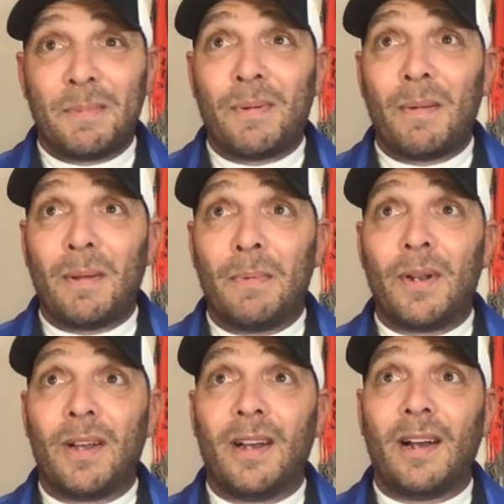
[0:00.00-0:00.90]
to probably
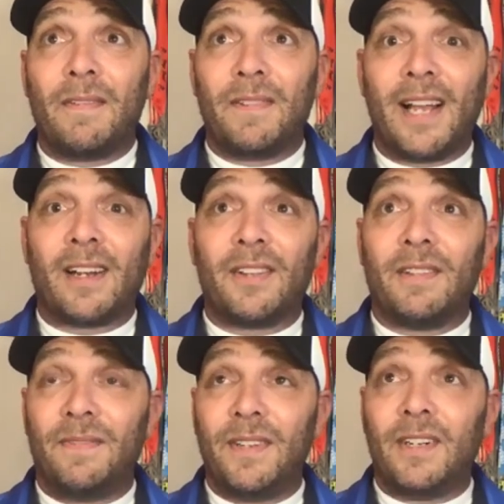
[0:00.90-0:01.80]
put a flag on the
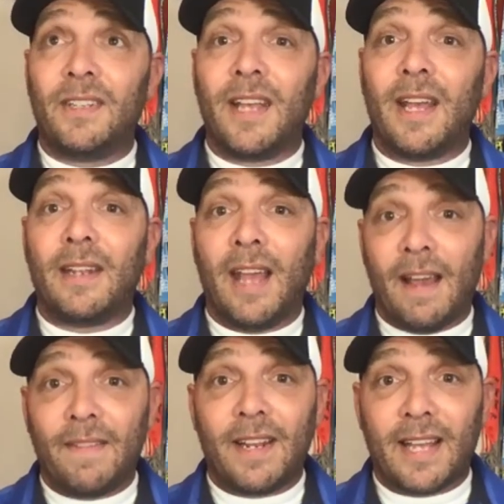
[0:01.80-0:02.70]
field and
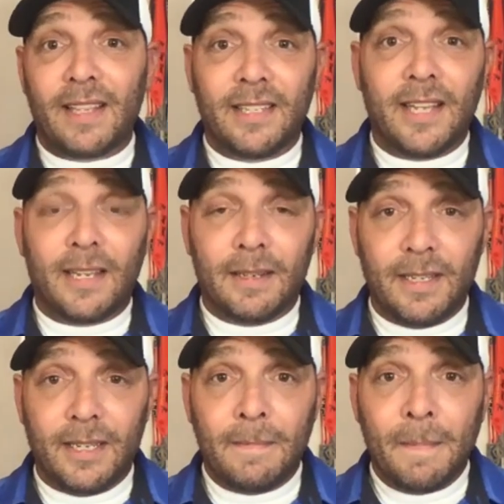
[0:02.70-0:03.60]
have that athlete take a
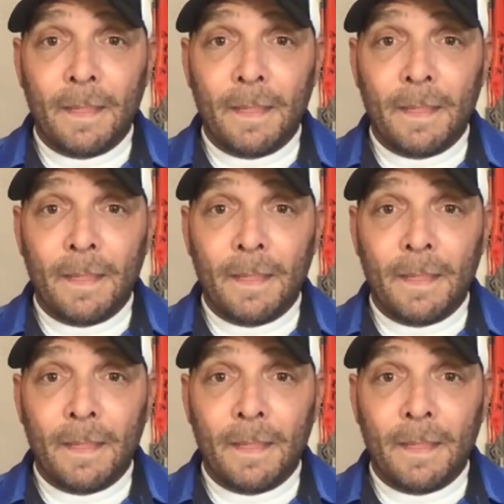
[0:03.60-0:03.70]
knee.